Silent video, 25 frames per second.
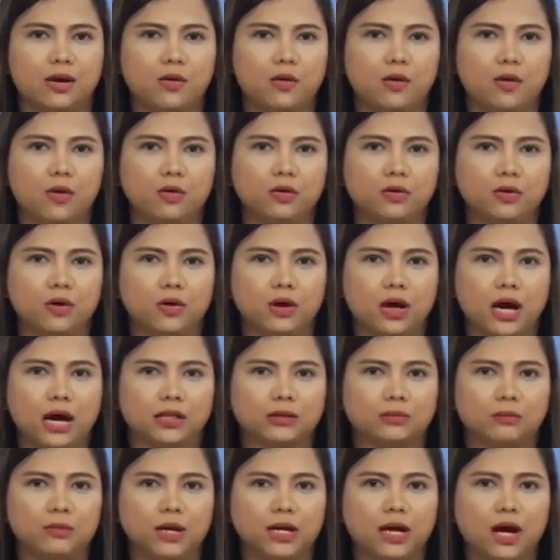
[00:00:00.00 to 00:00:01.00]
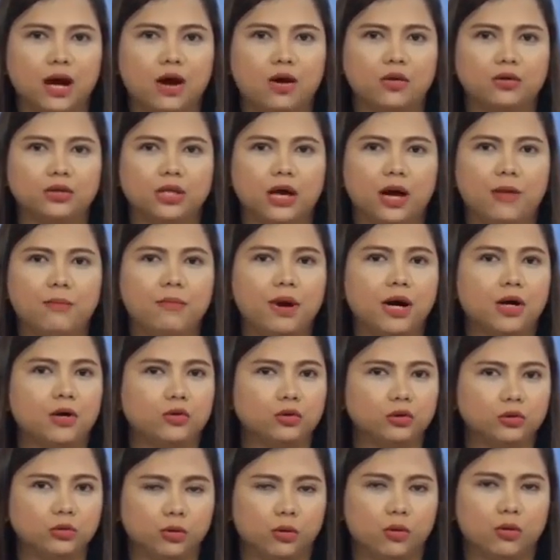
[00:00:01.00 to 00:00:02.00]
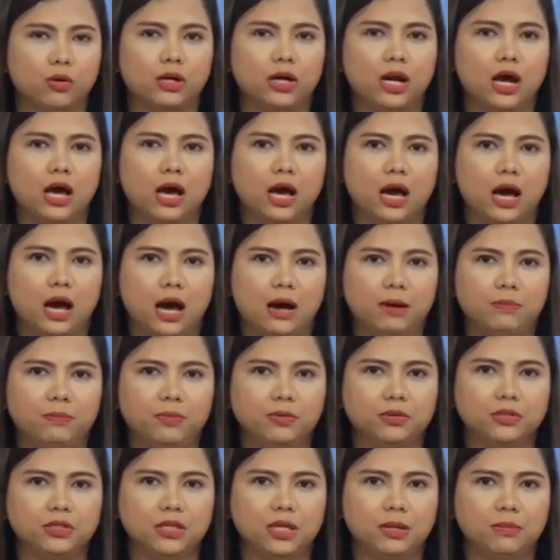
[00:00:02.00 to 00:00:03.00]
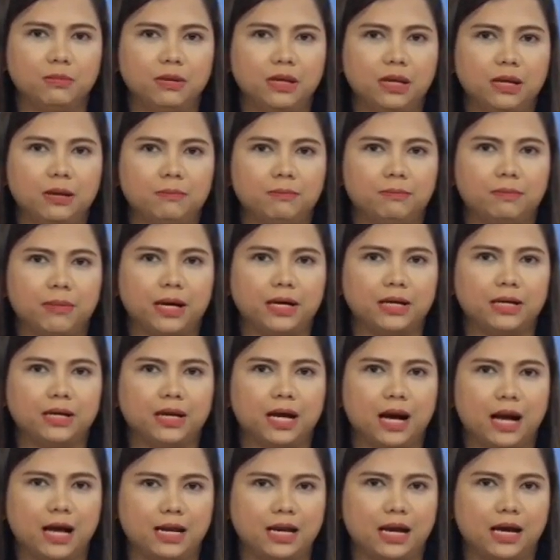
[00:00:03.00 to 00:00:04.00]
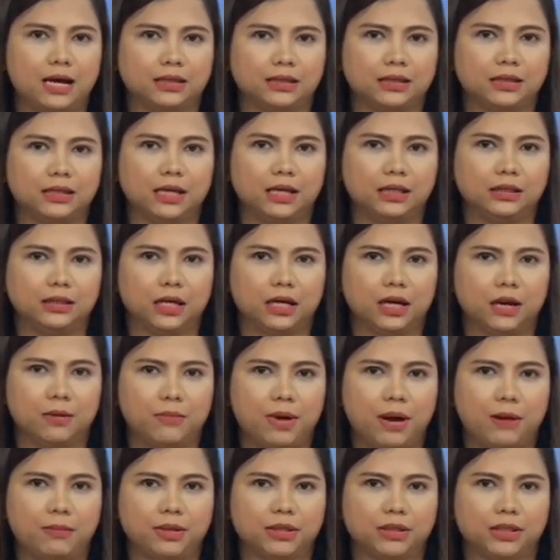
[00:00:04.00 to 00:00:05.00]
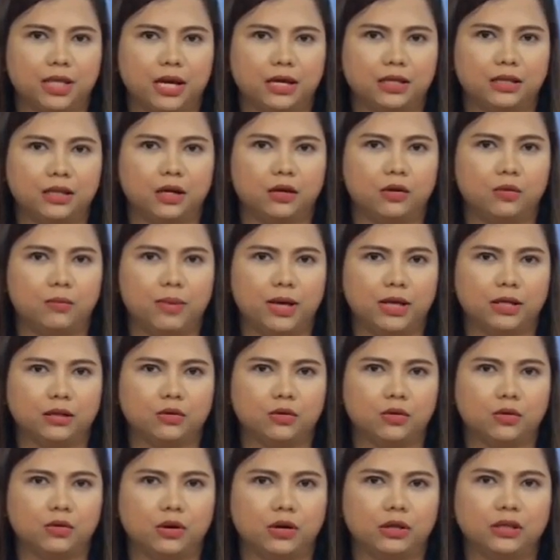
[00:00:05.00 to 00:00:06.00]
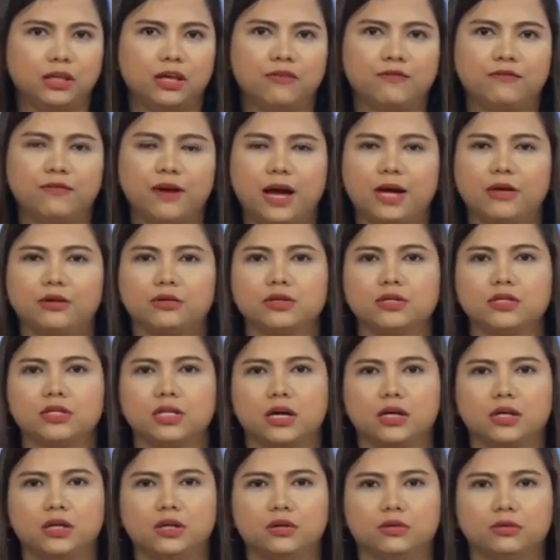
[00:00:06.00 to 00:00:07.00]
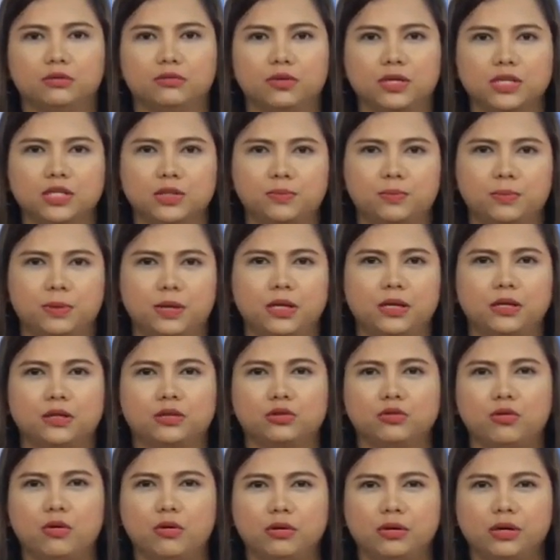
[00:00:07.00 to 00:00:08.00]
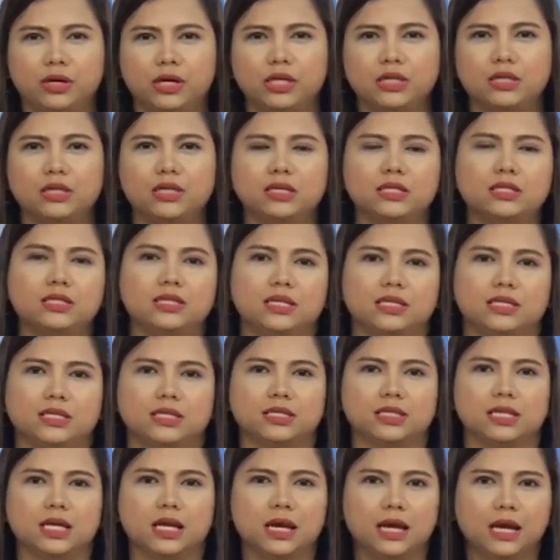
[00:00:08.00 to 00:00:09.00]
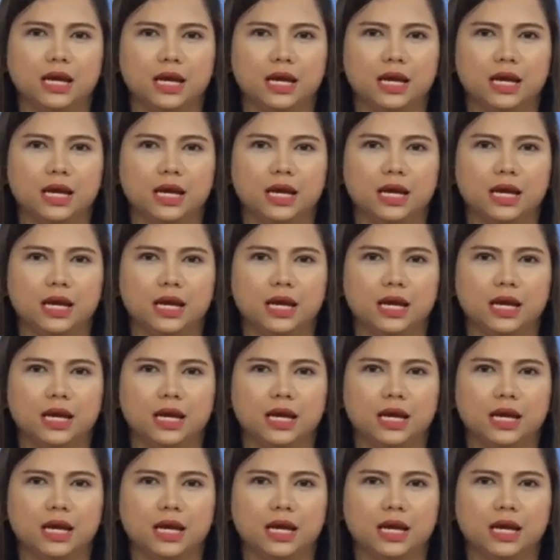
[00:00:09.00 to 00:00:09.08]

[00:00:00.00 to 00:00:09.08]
Hong Kong at Macau na makontrol ang posibleng pagkalat ng nagkamamatay na novel coronavirus acute respiratory disease.